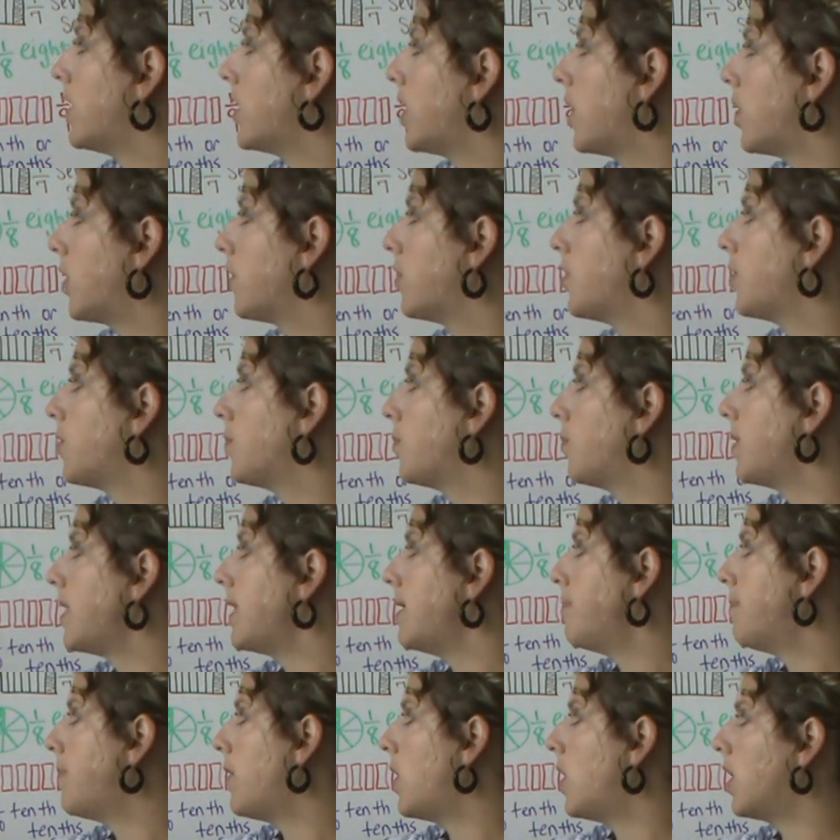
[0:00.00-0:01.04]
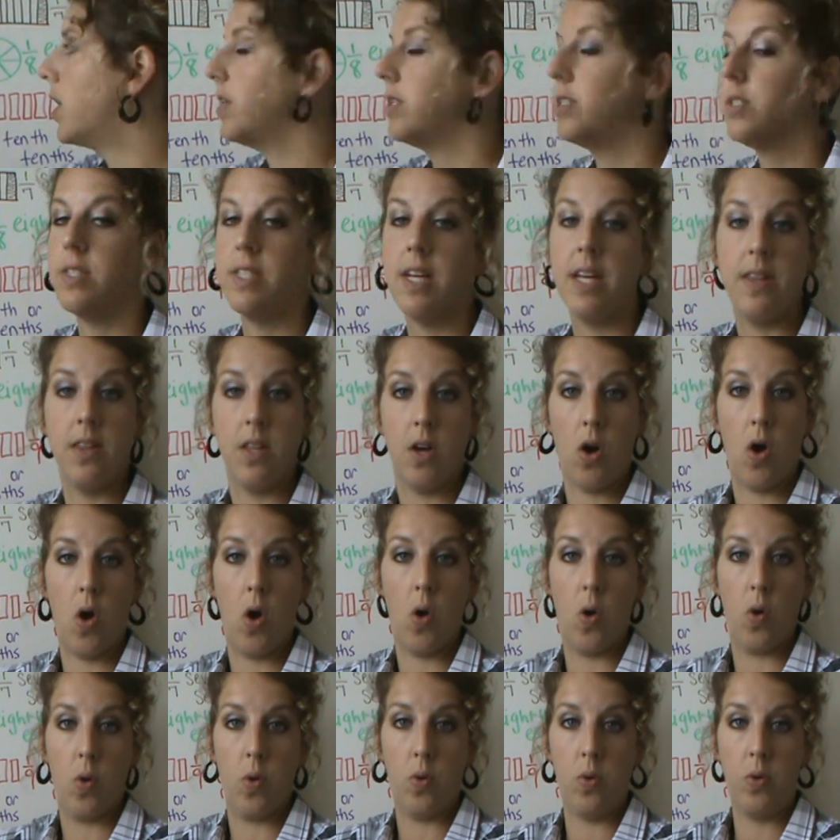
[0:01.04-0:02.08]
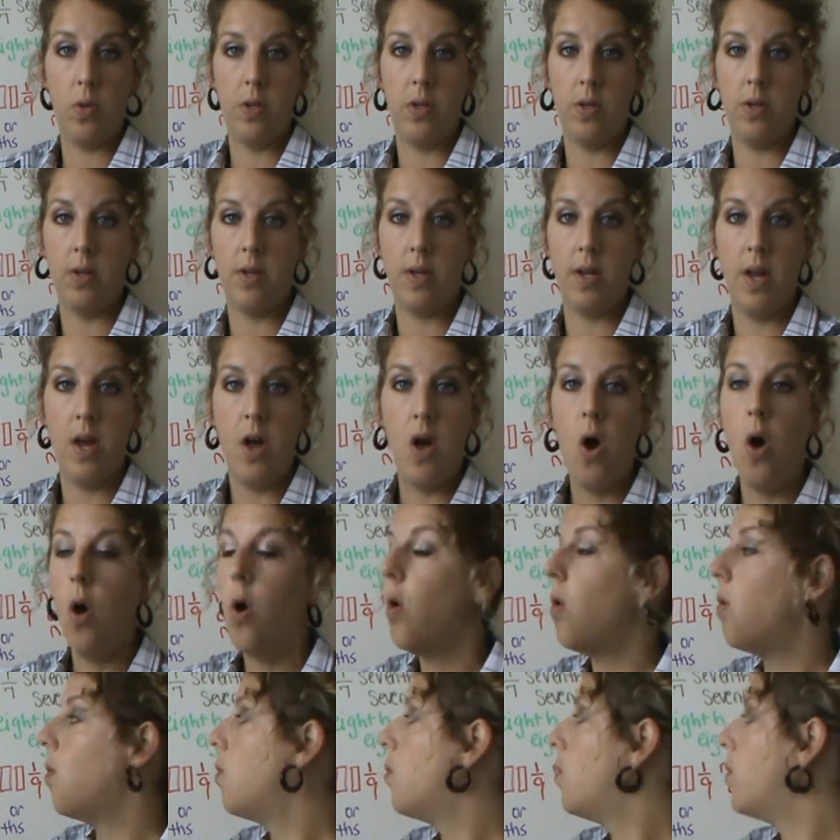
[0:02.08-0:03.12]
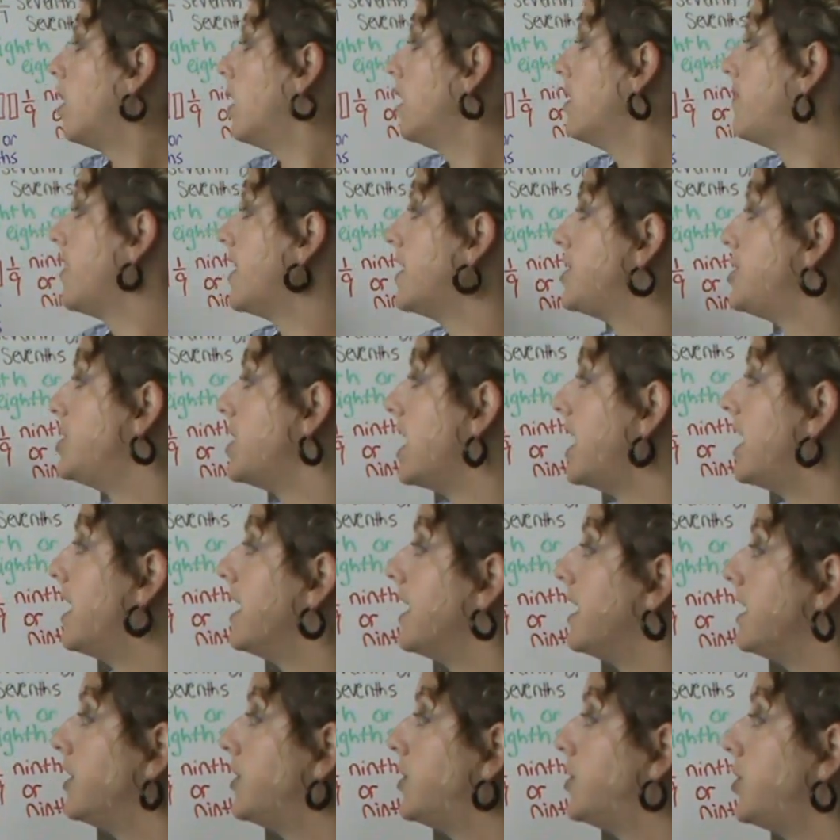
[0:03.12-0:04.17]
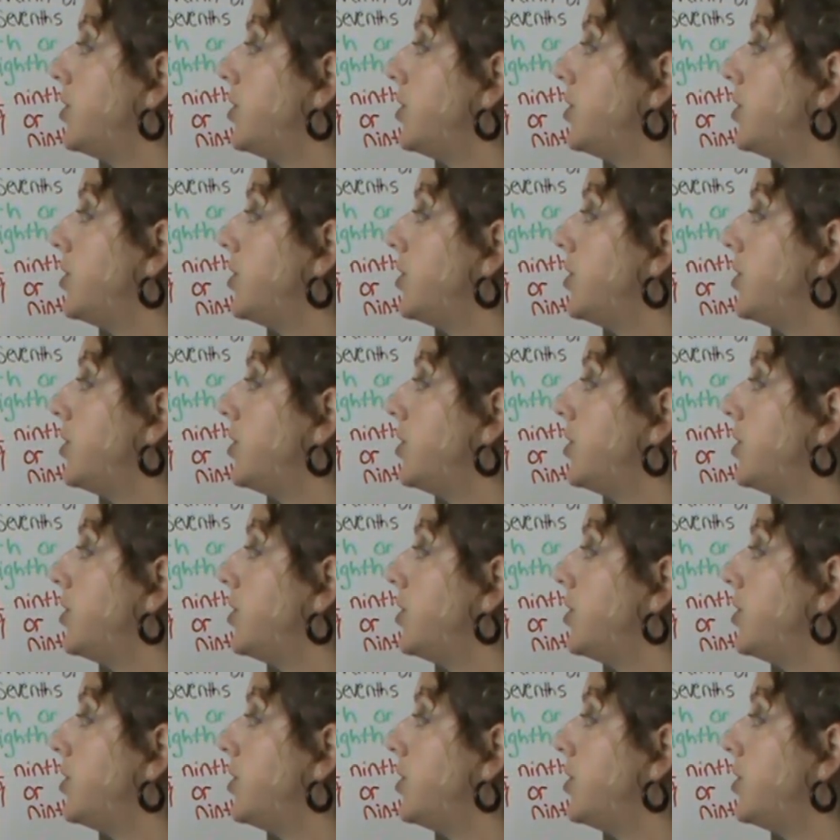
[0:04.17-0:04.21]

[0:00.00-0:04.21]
there are 3 parts in the whole. Or if I shaded in